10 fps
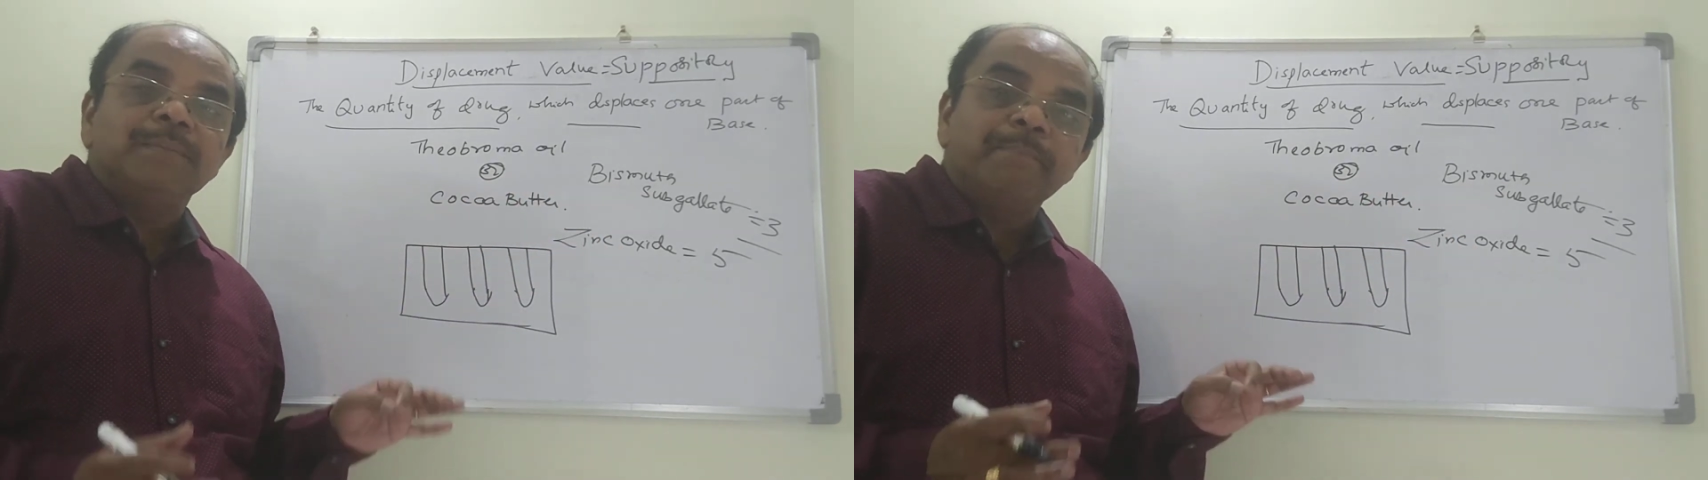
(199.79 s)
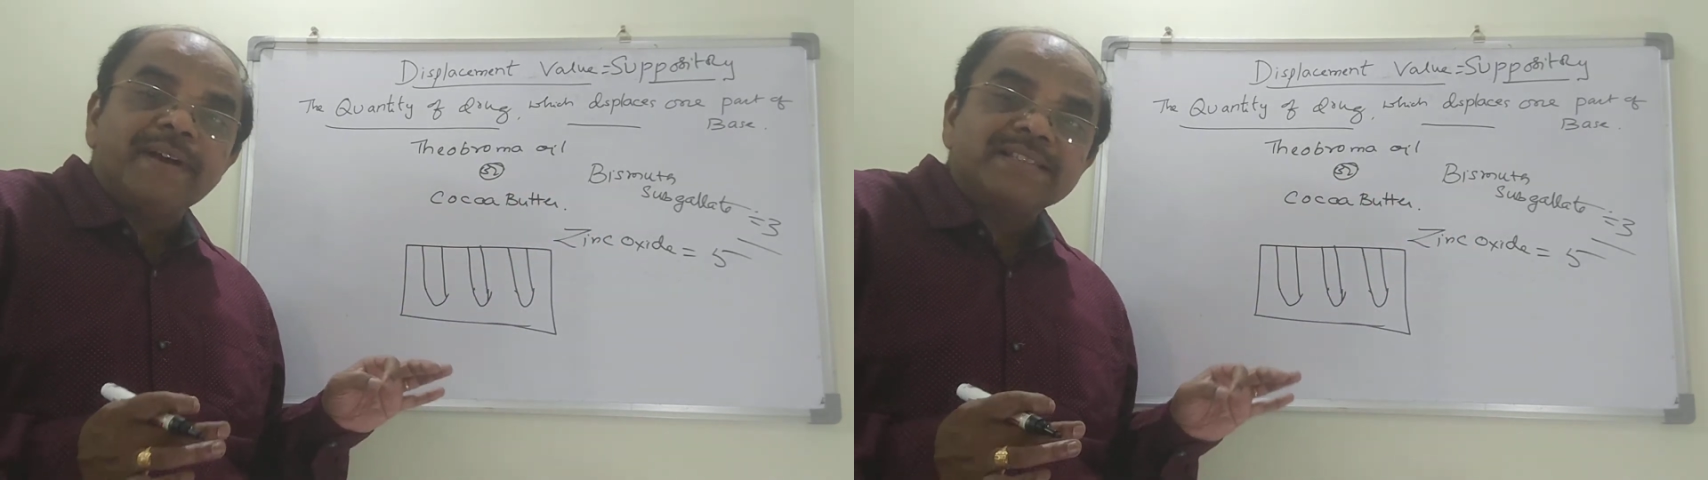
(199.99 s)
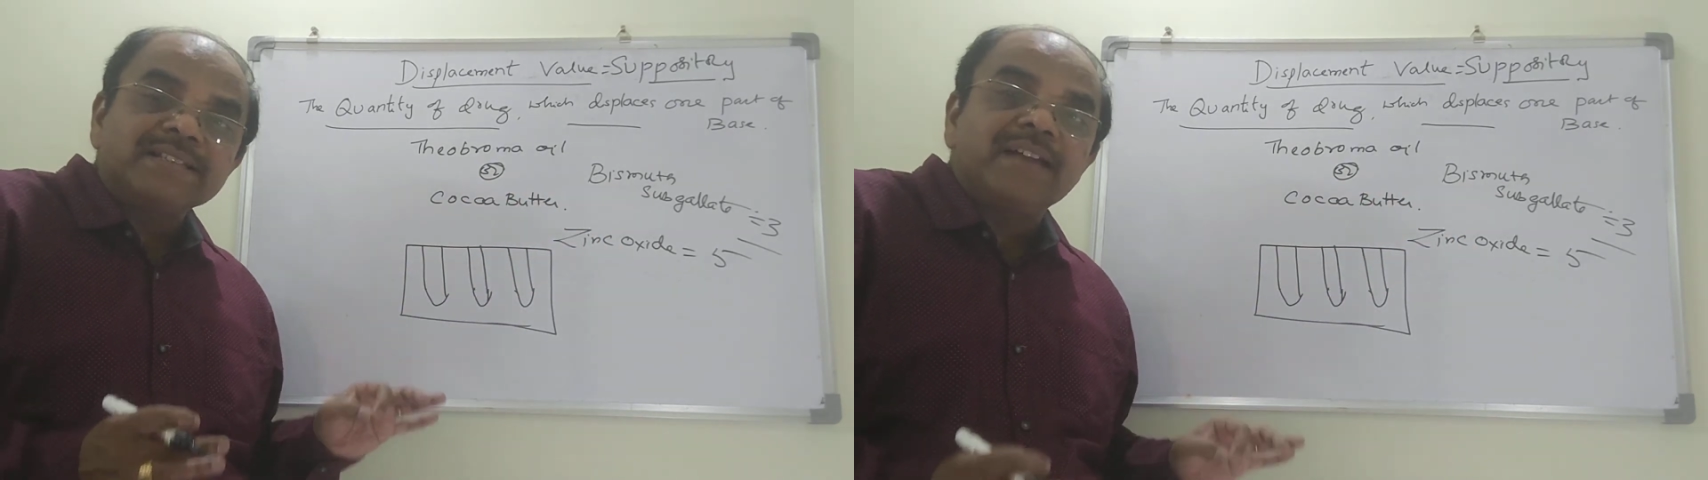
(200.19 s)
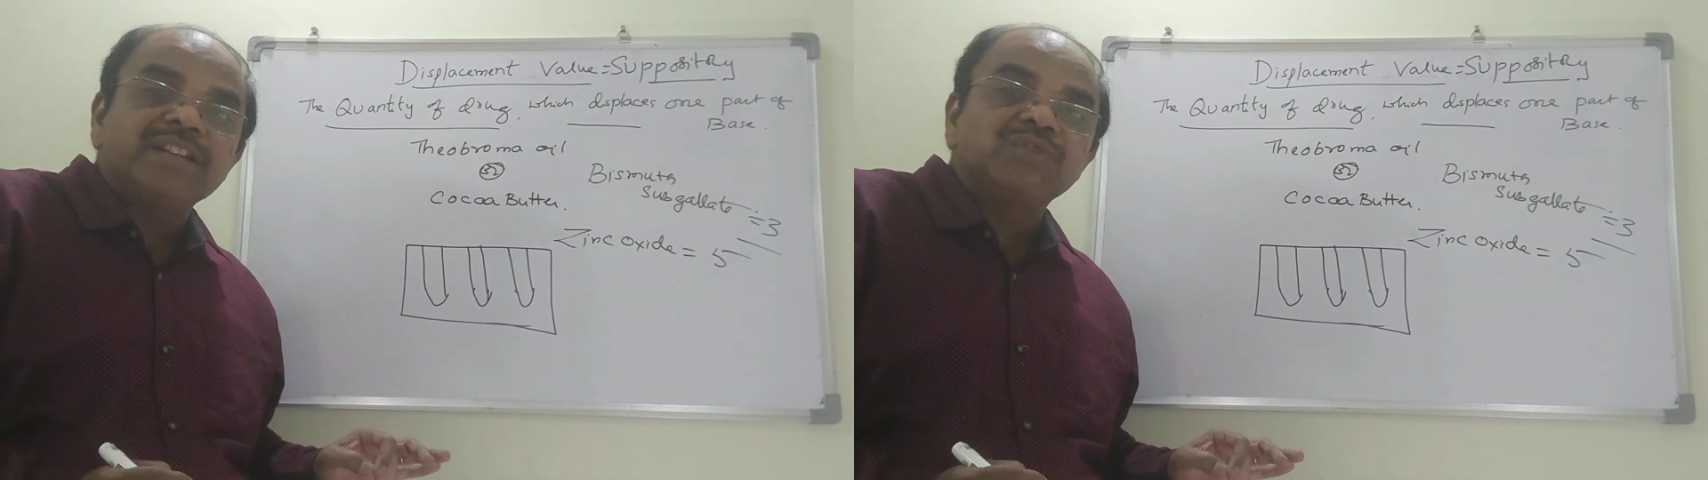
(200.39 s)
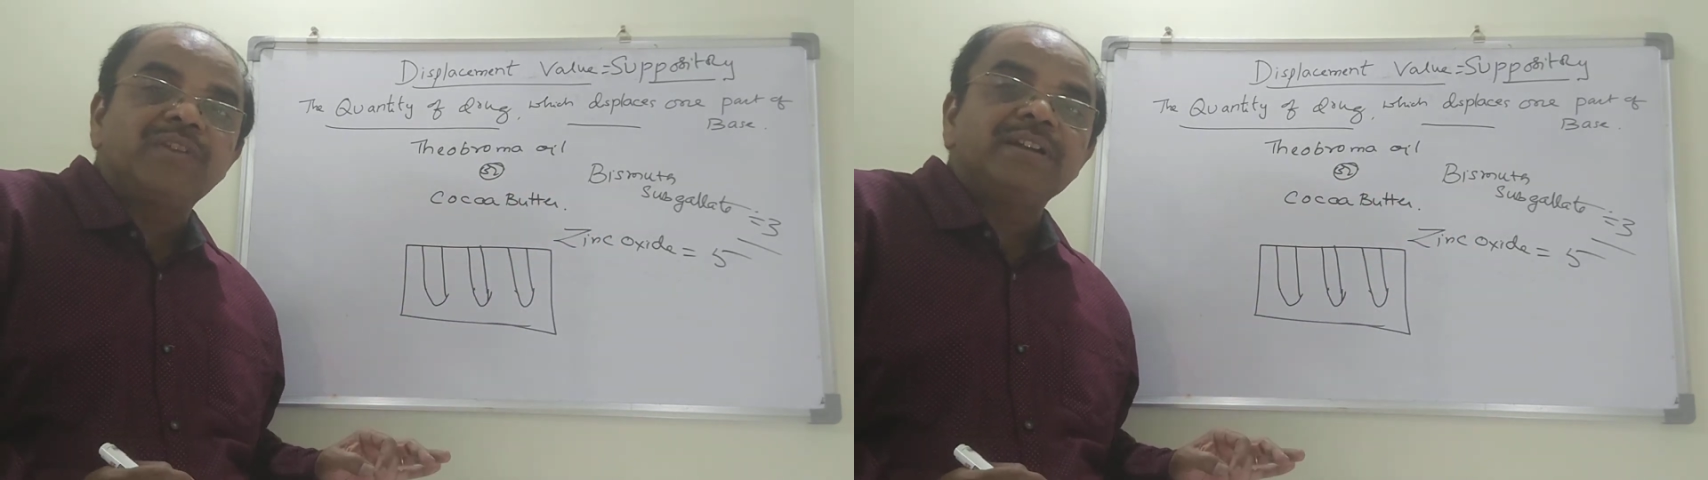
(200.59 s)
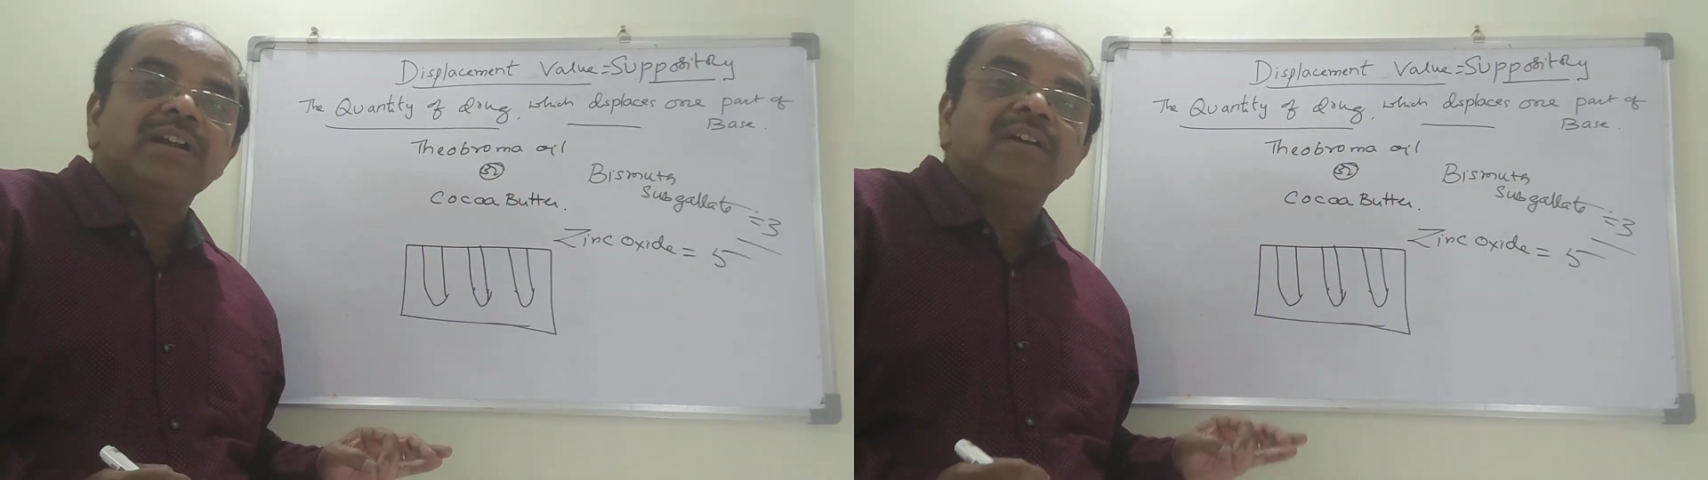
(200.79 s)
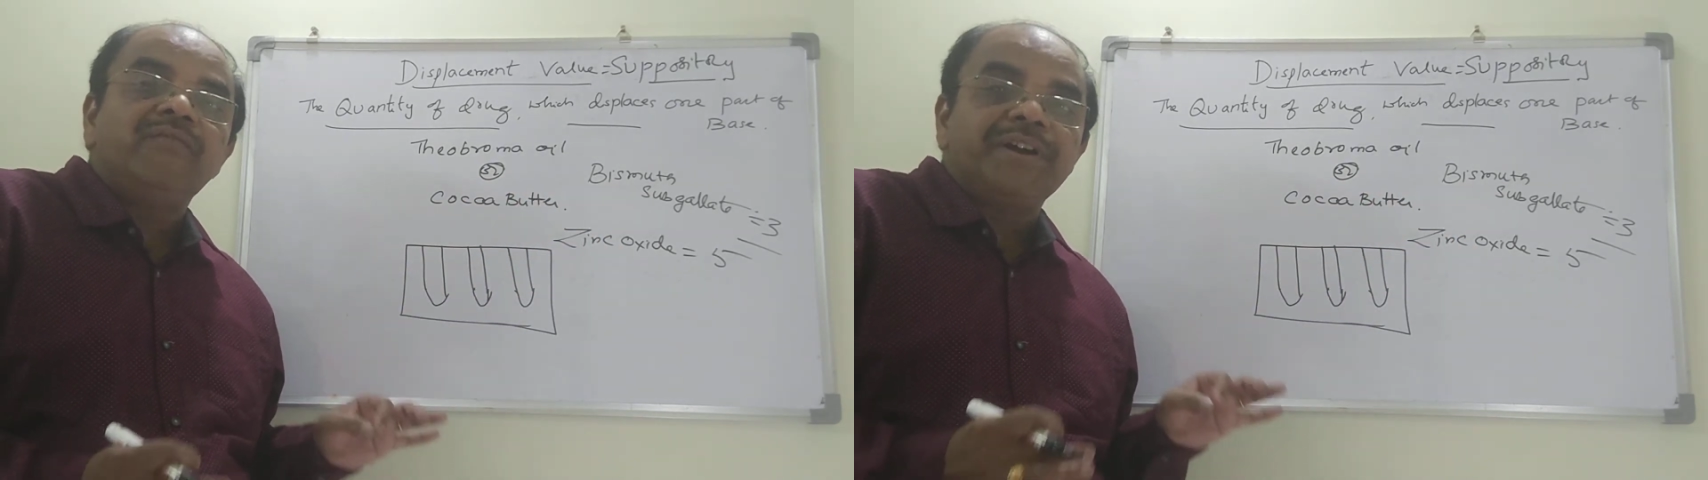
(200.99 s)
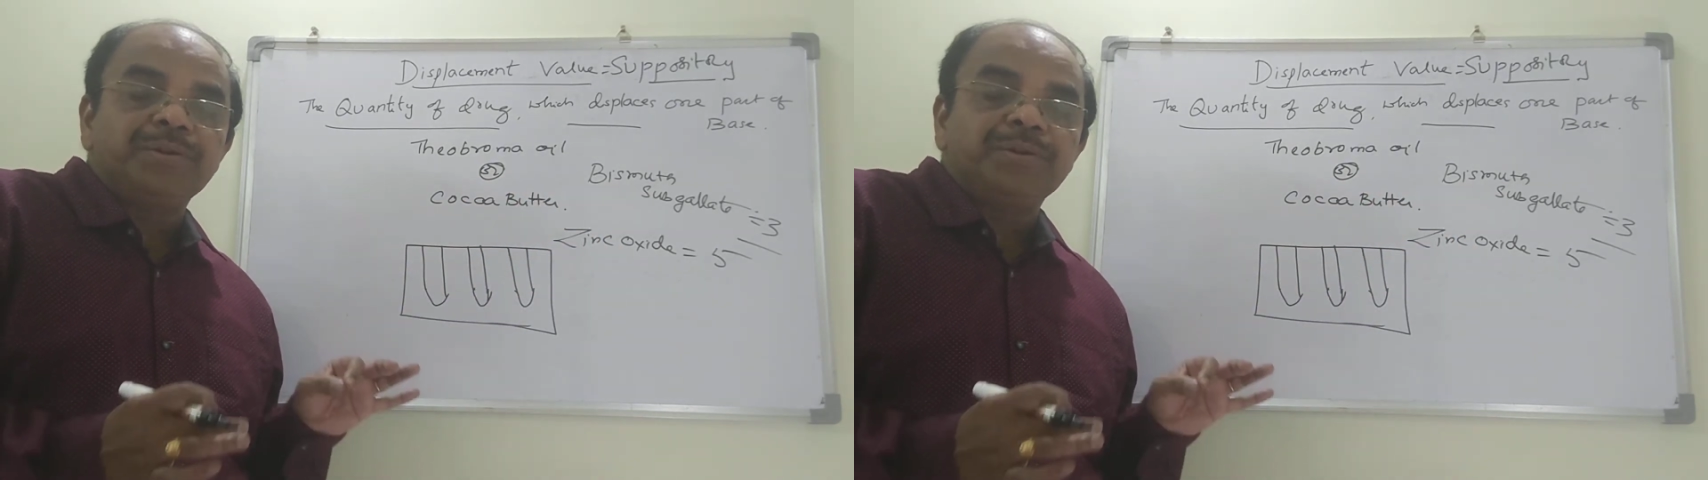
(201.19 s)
Basing on this one, we have